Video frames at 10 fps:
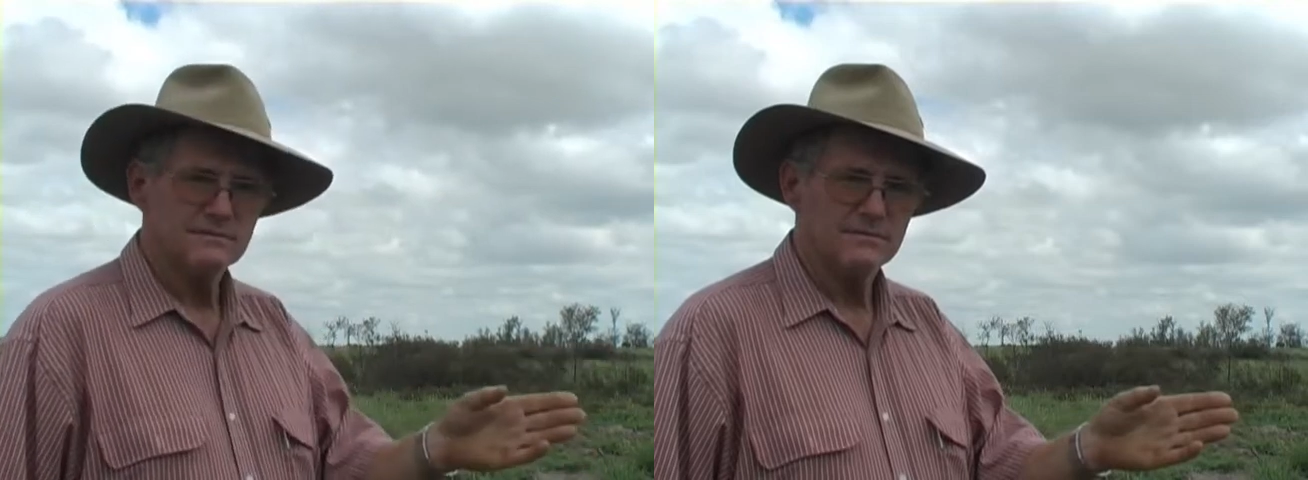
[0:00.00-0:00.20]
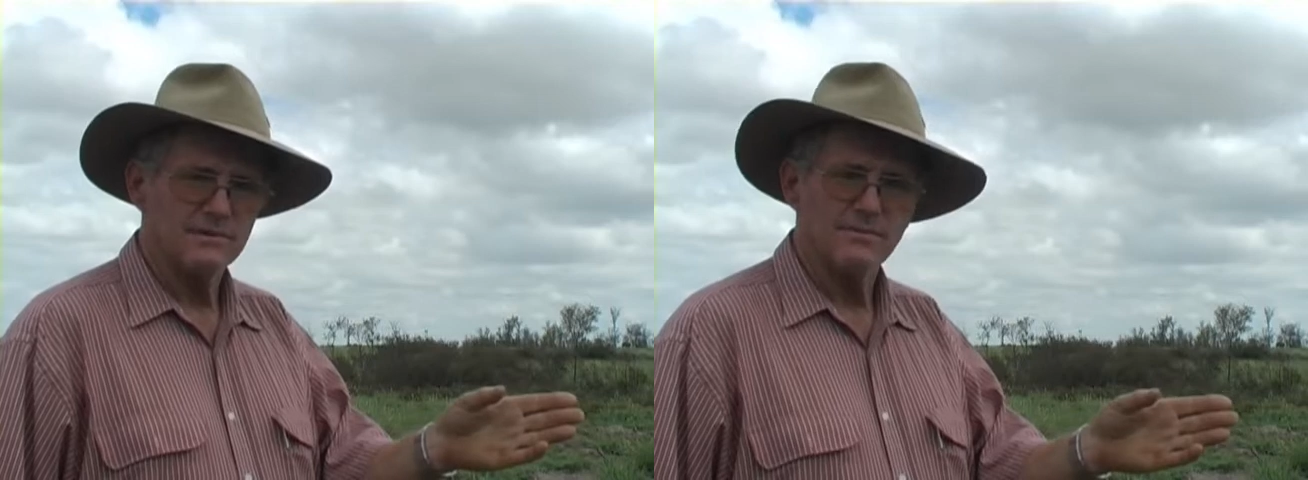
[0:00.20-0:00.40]

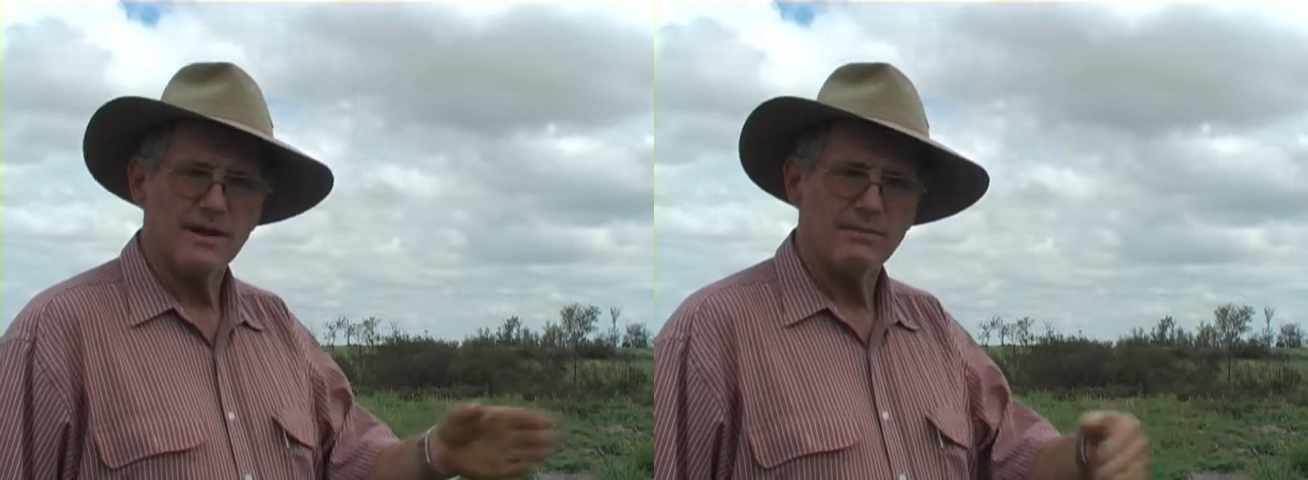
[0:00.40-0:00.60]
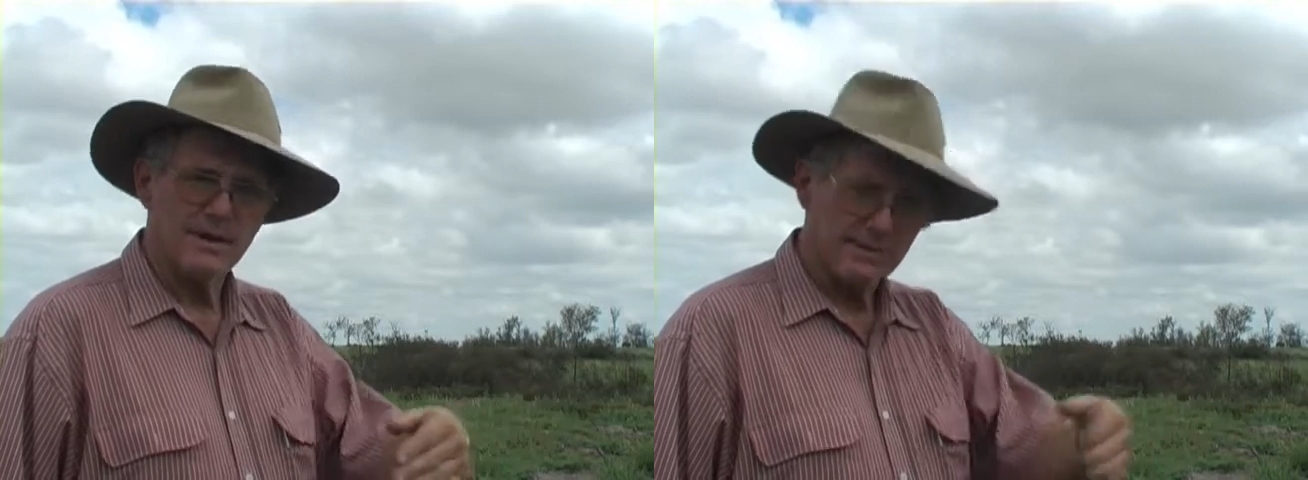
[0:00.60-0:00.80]
with the
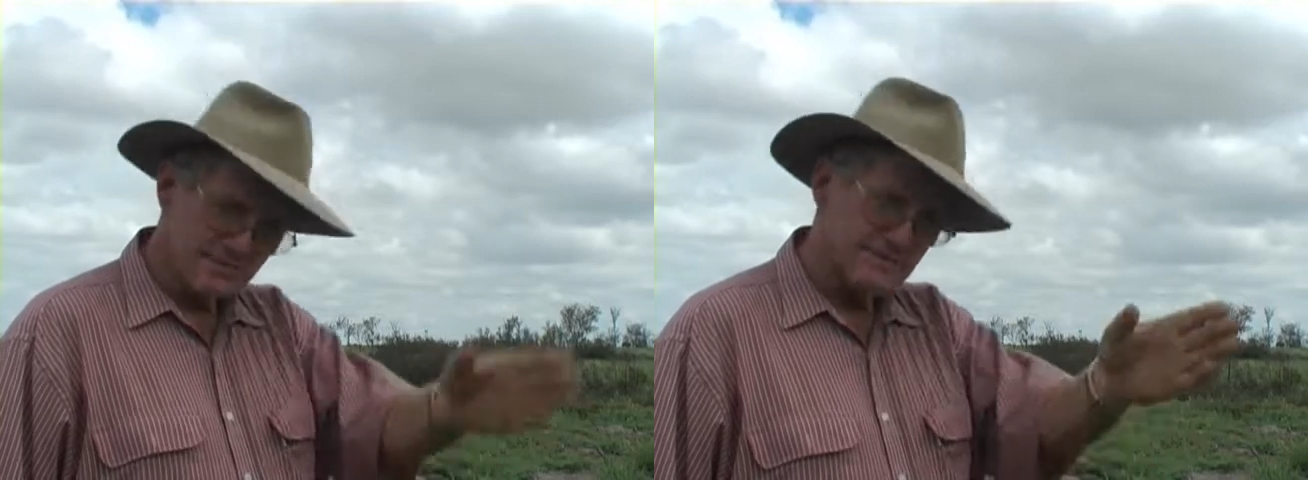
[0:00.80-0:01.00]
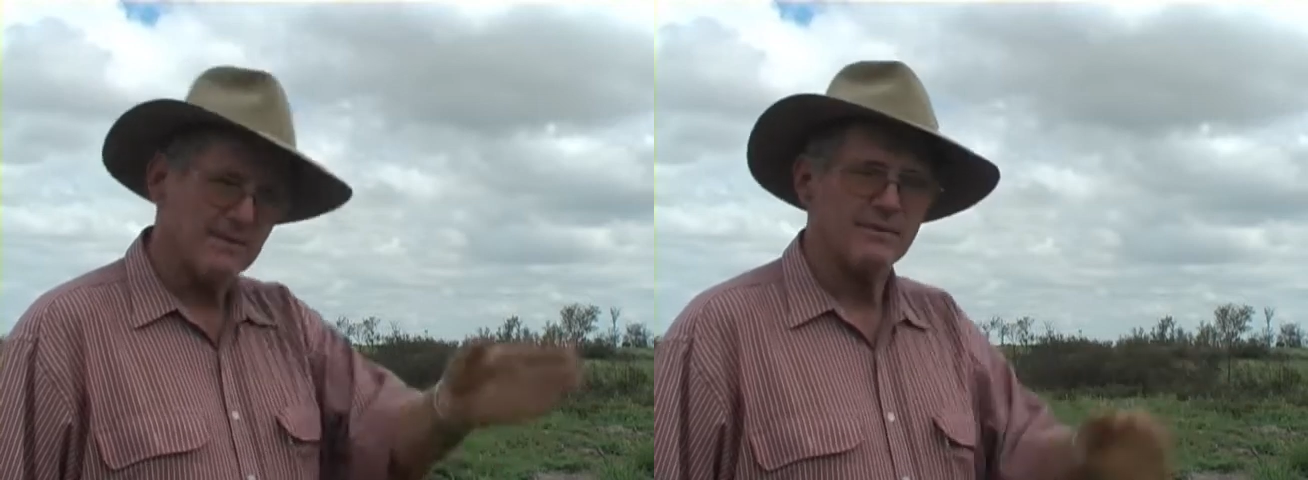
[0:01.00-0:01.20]
blade plough,
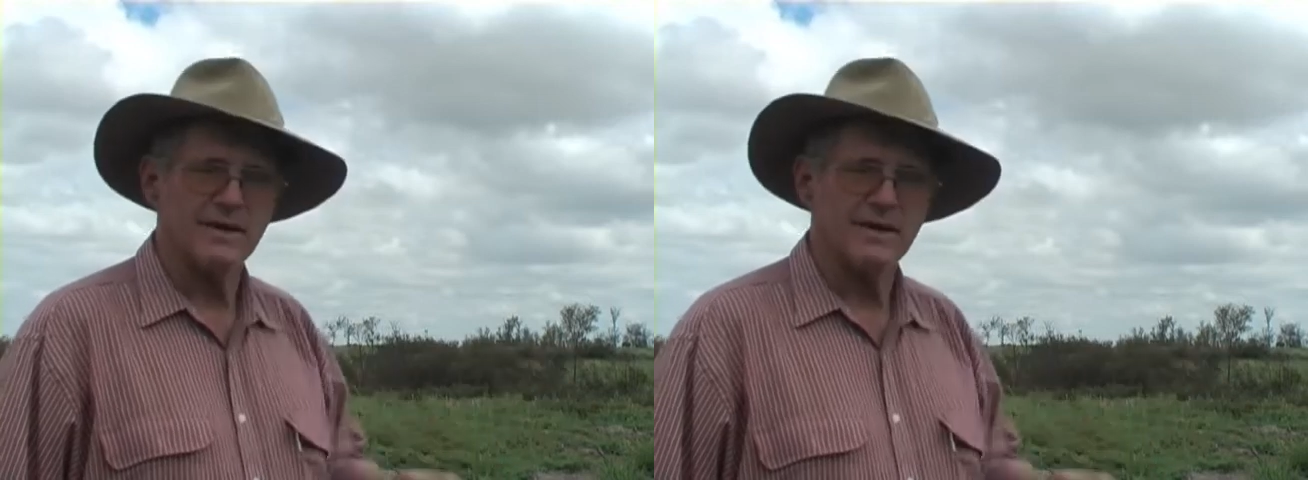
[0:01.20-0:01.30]
6 up and